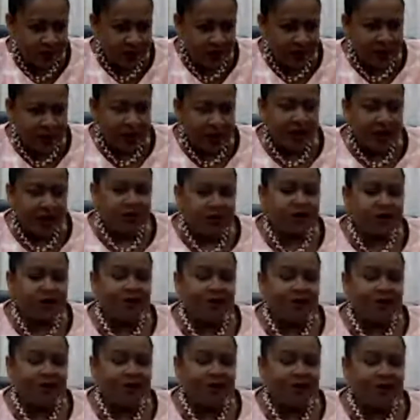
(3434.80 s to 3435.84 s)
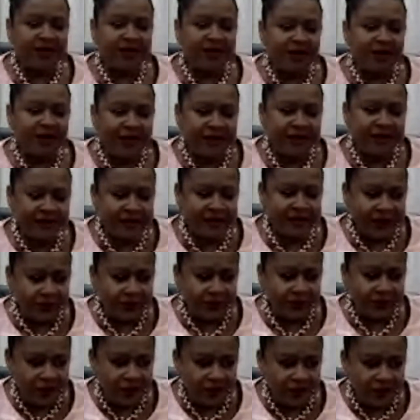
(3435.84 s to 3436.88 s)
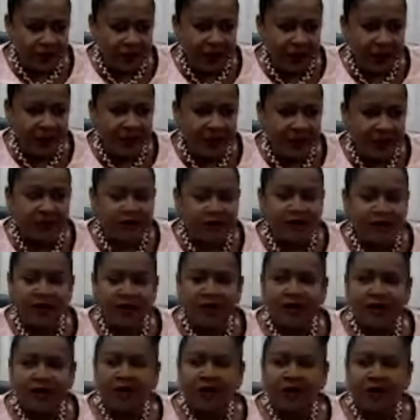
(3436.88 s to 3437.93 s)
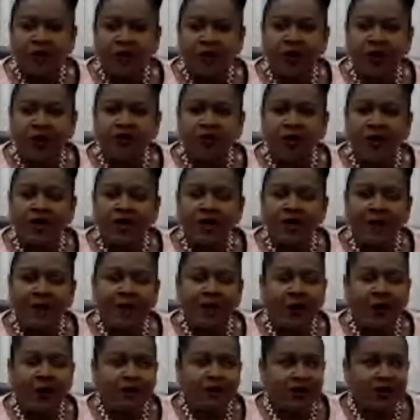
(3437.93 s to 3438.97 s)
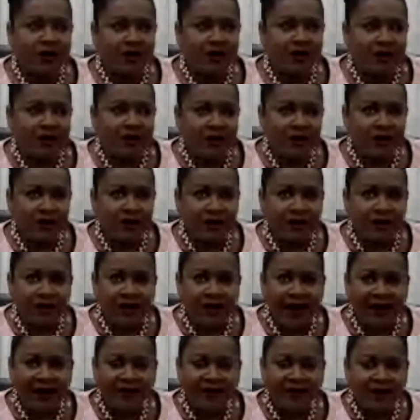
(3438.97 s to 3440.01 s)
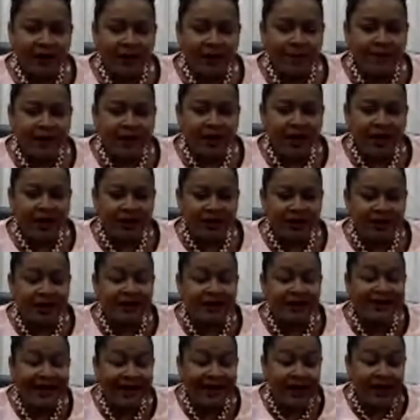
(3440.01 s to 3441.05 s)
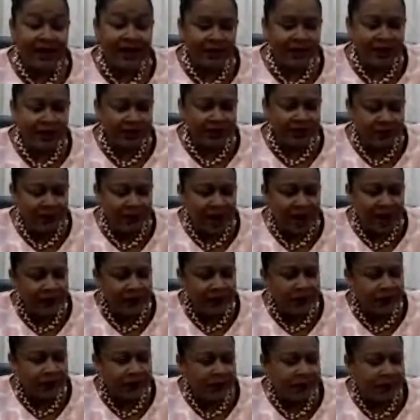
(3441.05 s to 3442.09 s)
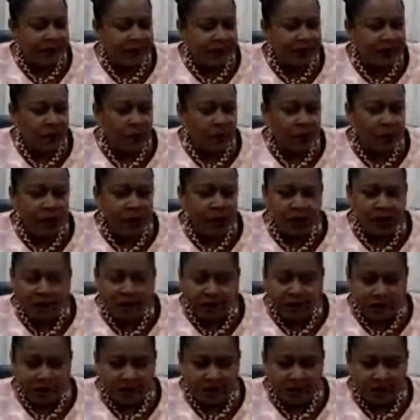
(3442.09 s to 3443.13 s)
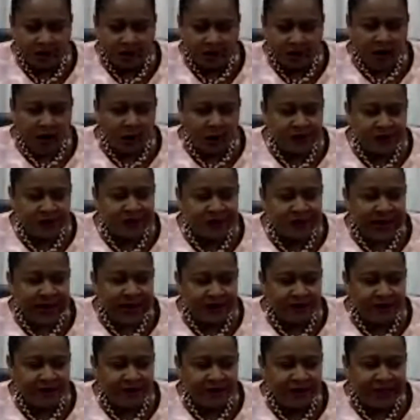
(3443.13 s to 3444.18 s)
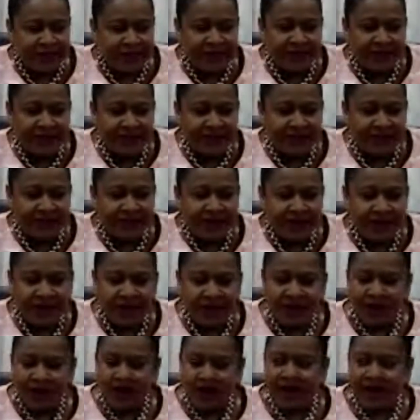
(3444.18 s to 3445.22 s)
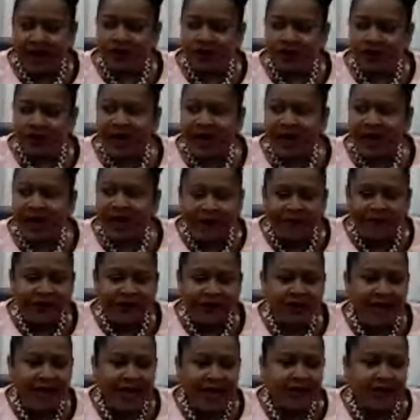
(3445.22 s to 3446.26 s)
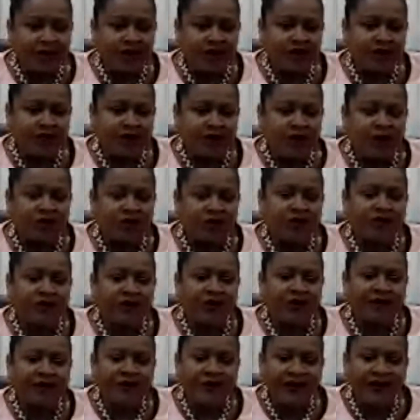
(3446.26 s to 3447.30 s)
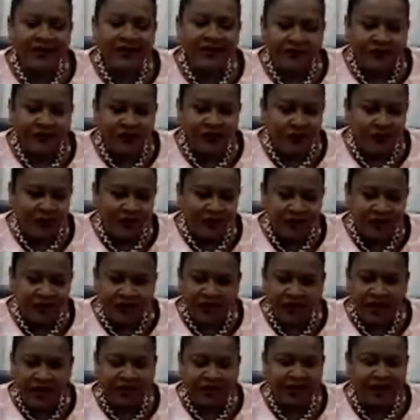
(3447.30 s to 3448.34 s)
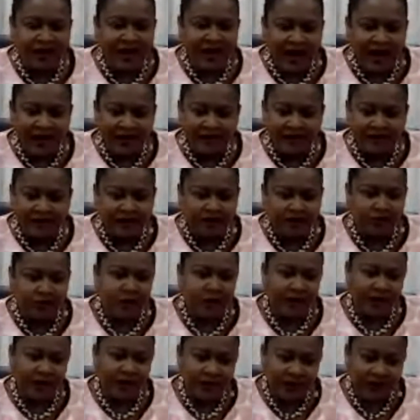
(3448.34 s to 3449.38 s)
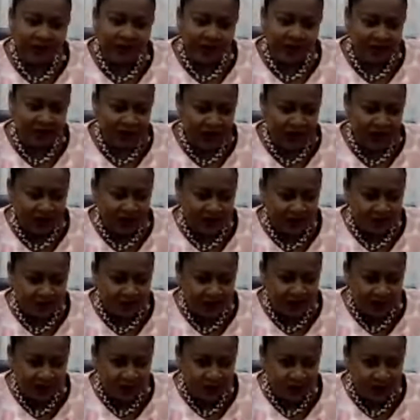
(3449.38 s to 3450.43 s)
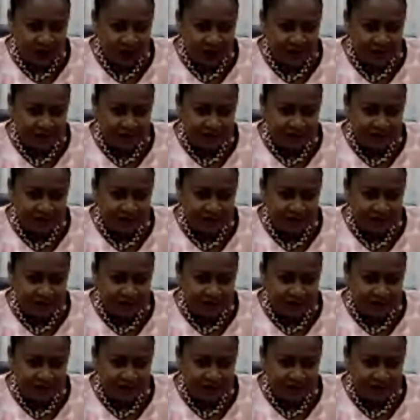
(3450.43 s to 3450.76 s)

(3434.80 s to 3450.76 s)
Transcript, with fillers: Oh my goodness. So these are the things that we are talking about. We are talking about the, the having the biggest, the second biggest barrier reef in the world outside of Belize. And we are having challenges because of invasive species like the lionfish. We already said sargassum seaweed.